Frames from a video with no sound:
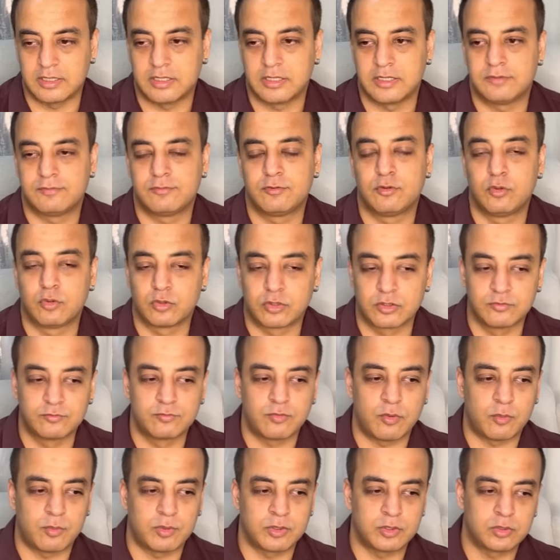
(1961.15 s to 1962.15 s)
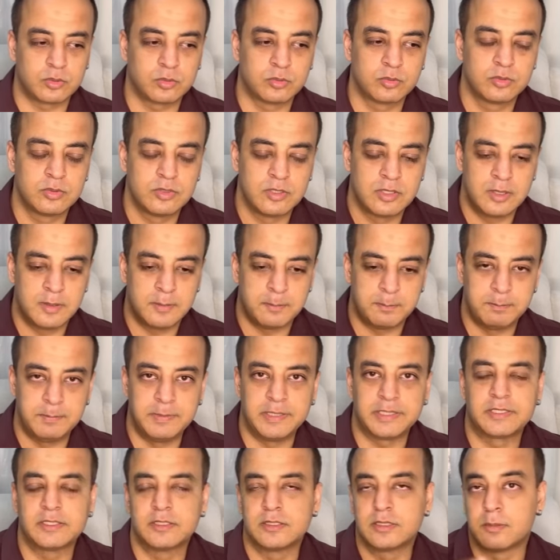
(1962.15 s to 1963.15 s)
if you're looking forward to
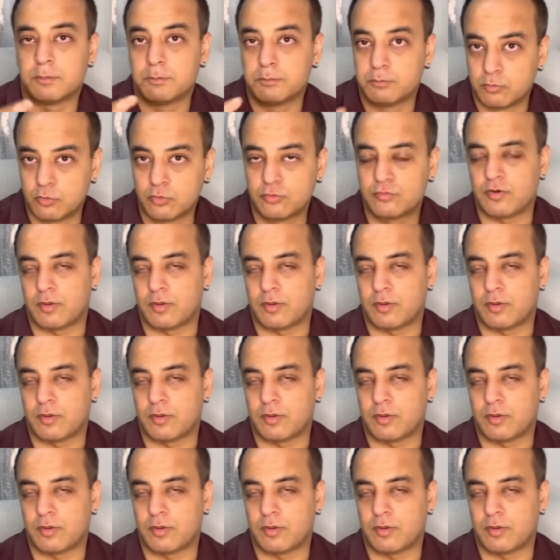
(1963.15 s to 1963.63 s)
making a move